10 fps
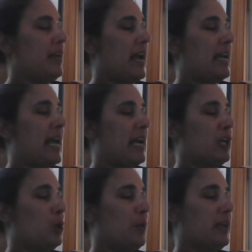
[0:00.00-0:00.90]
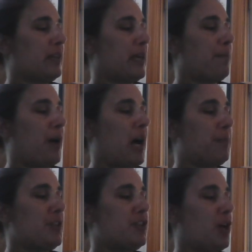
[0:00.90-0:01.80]
And Anna quickly
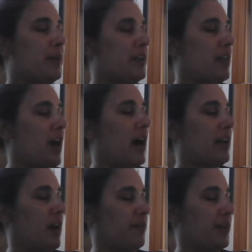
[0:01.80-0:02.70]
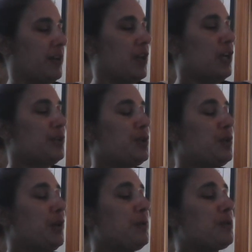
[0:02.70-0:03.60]
popped the dough into the hot oven. Soon
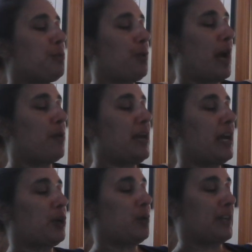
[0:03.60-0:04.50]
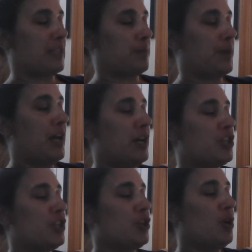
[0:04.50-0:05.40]
it was brown and crisp.
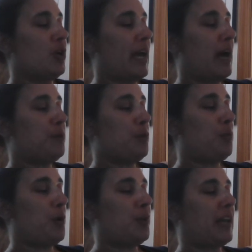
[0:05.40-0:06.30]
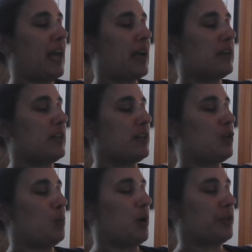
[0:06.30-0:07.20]
She took out the roll and handed it
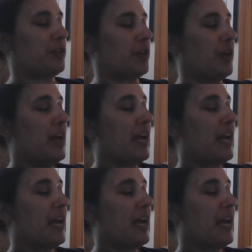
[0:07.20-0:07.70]
to Walter.